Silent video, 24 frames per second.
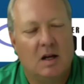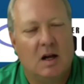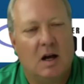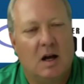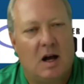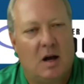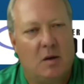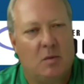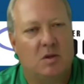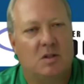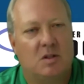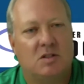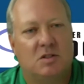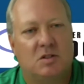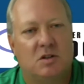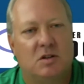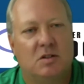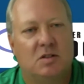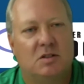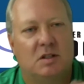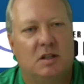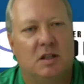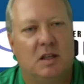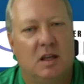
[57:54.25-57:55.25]
I would start
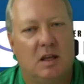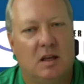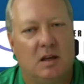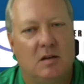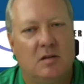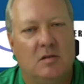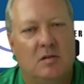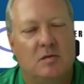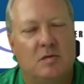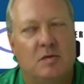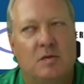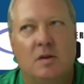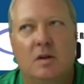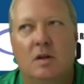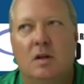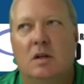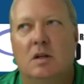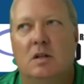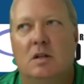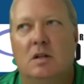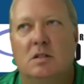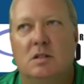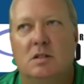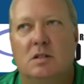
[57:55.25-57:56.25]
to give
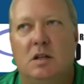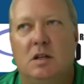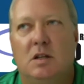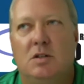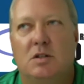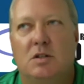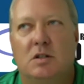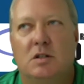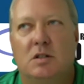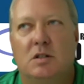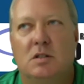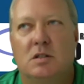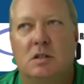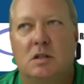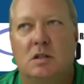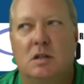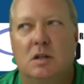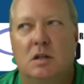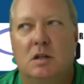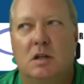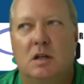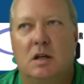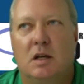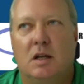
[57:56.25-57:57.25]
teachers
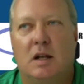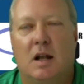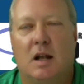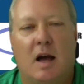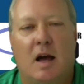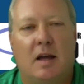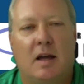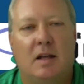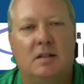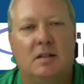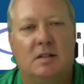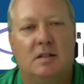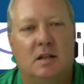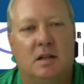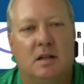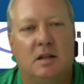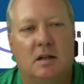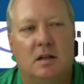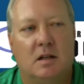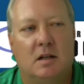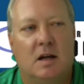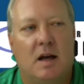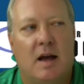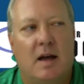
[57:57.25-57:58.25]
an
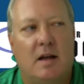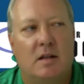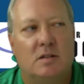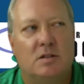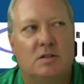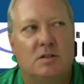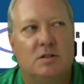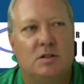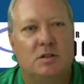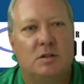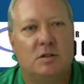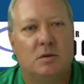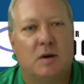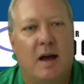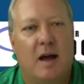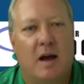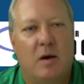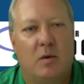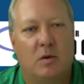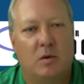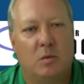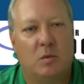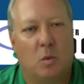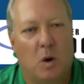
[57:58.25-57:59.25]
idea as to how
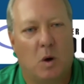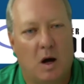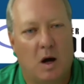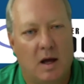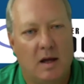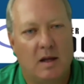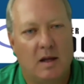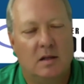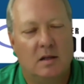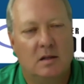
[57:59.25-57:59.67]
and why.